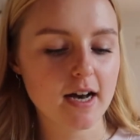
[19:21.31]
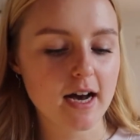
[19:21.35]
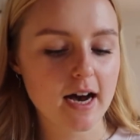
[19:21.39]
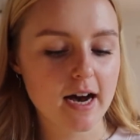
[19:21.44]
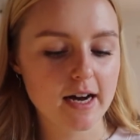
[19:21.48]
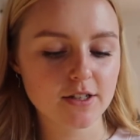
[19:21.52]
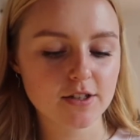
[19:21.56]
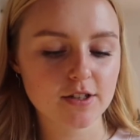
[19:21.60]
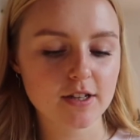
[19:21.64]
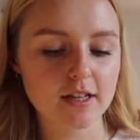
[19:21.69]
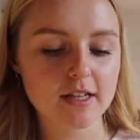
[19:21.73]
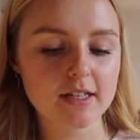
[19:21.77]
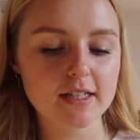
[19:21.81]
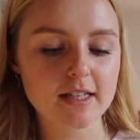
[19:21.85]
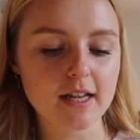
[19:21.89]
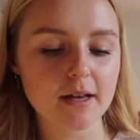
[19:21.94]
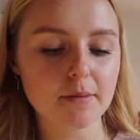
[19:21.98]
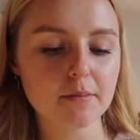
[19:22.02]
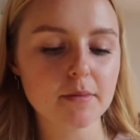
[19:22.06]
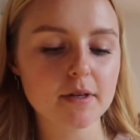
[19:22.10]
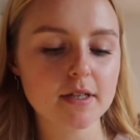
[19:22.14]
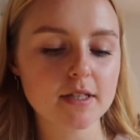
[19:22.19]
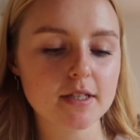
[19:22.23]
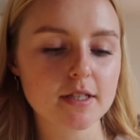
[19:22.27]
and so they
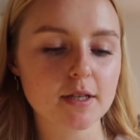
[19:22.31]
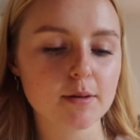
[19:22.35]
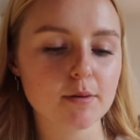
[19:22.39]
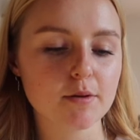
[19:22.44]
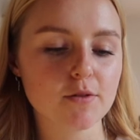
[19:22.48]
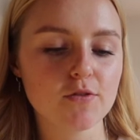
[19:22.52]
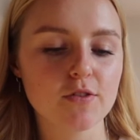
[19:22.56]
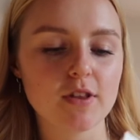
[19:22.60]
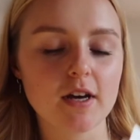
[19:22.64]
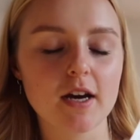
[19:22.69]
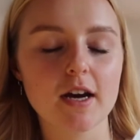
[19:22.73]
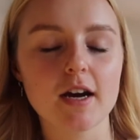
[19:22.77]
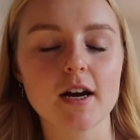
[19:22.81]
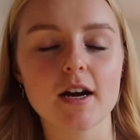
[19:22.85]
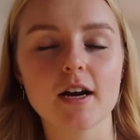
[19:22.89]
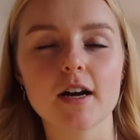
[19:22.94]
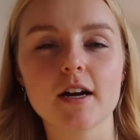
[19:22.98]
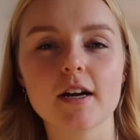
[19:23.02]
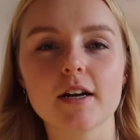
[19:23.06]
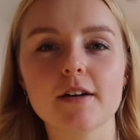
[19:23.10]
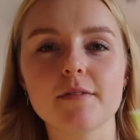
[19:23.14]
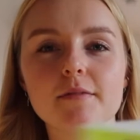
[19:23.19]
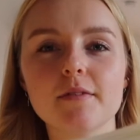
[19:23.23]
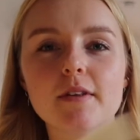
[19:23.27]
sent me some of
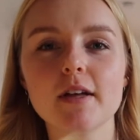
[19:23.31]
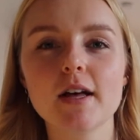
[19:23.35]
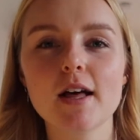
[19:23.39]
they're